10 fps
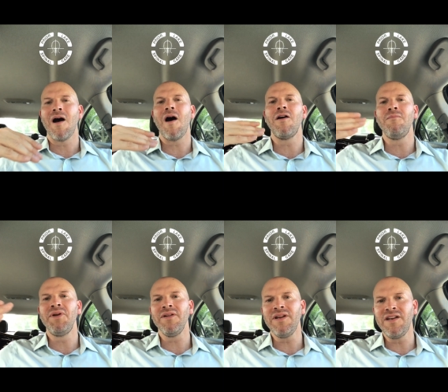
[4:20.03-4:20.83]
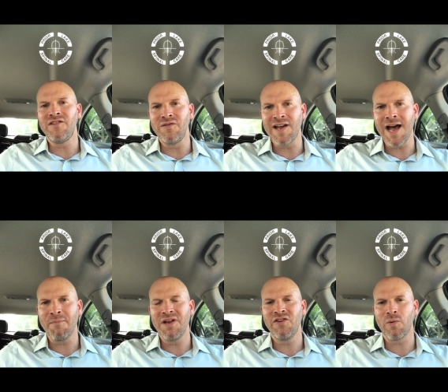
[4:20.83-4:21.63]
our ability to
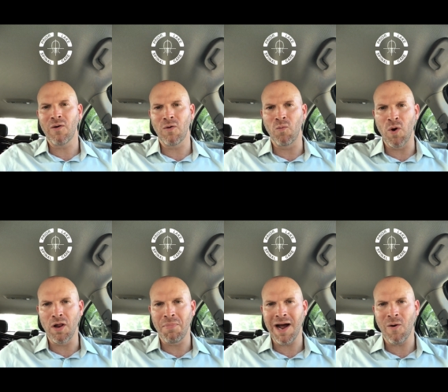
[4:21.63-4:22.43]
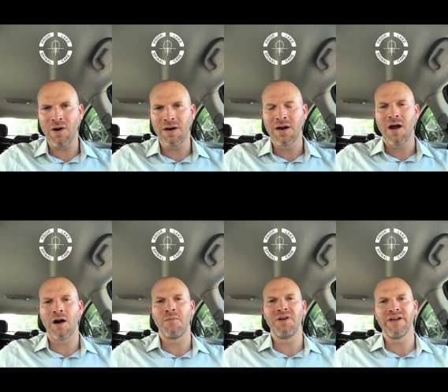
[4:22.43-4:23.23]
tap into our own willpower,
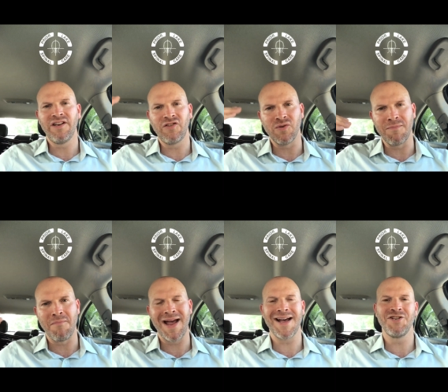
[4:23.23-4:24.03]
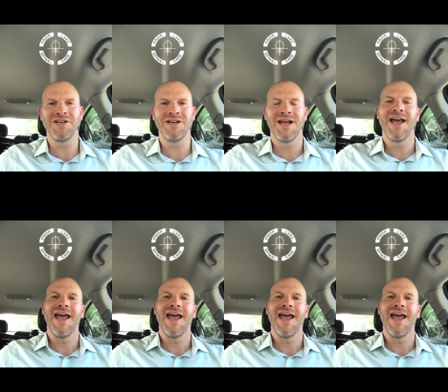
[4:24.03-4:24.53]
our ability to imagine,